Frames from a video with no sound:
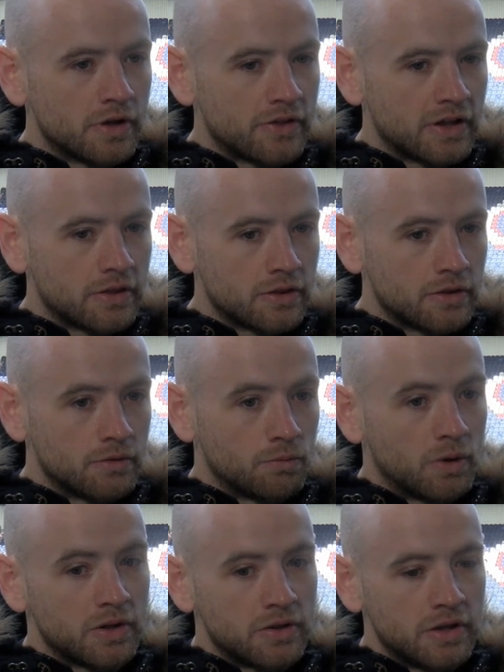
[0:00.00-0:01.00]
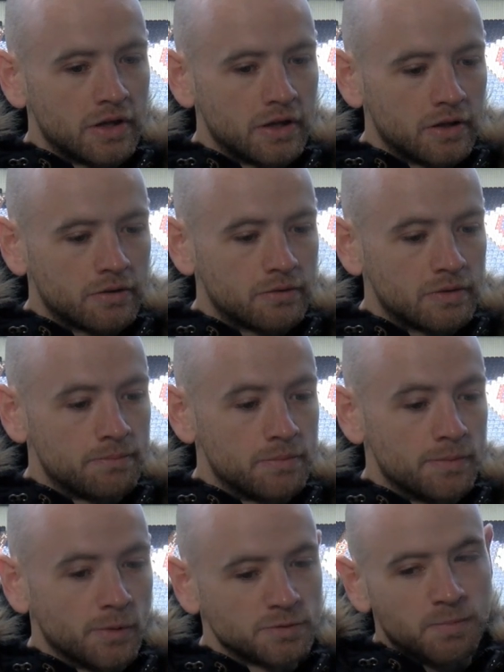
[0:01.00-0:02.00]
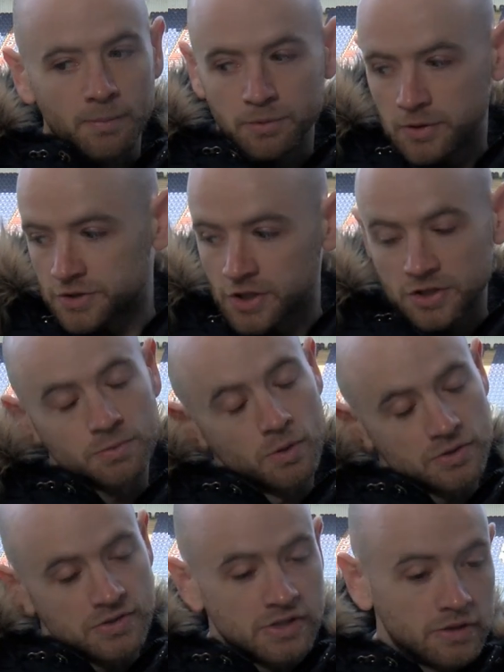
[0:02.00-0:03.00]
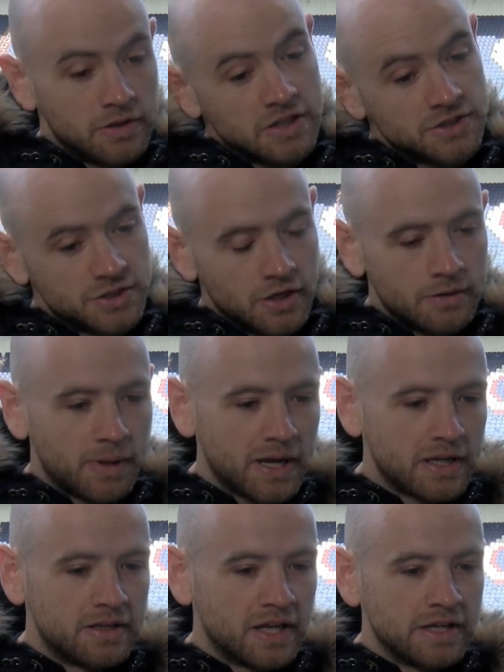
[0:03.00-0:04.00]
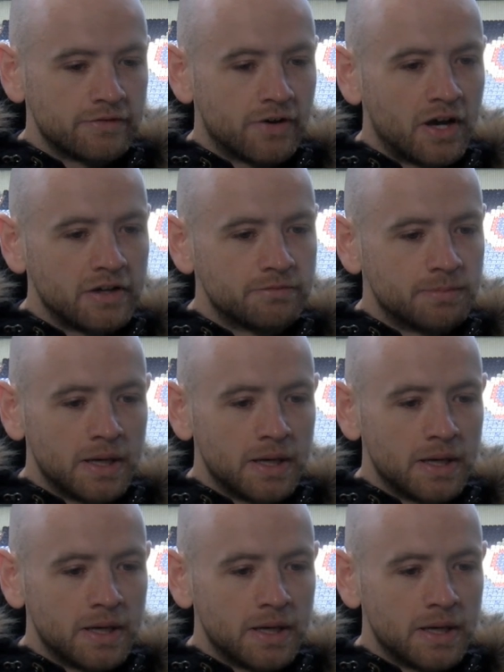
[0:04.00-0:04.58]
I think one of the most popular shirts was this shirt back in 95.